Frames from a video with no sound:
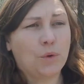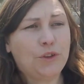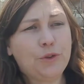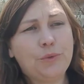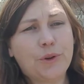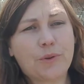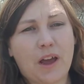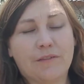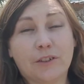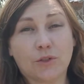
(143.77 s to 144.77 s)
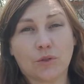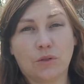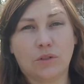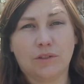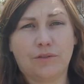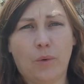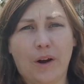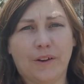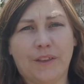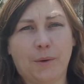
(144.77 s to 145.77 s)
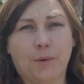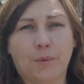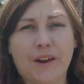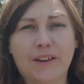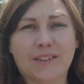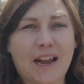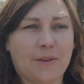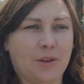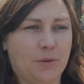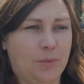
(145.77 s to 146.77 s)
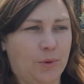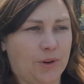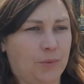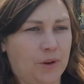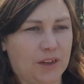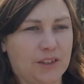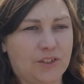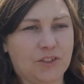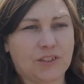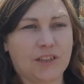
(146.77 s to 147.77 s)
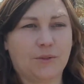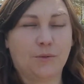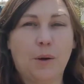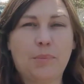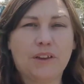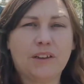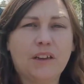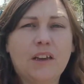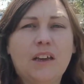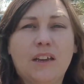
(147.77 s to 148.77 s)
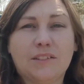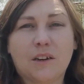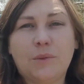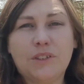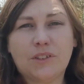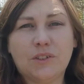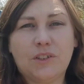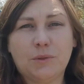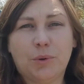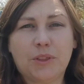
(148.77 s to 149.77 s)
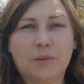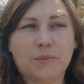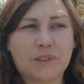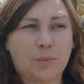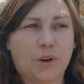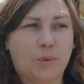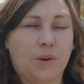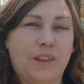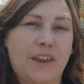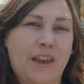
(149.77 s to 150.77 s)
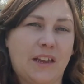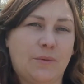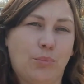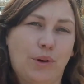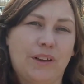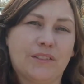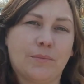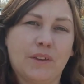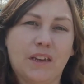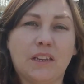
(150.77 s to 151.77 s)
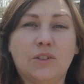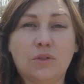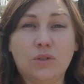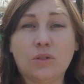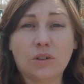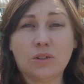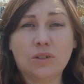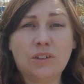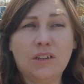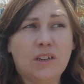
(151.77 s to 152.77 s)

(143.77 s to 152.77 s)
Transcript: When you don't have control of where they were raised, how they were born, and what conditions they grew up in, it's always good to put them somewhere where they can't bring something into your herd,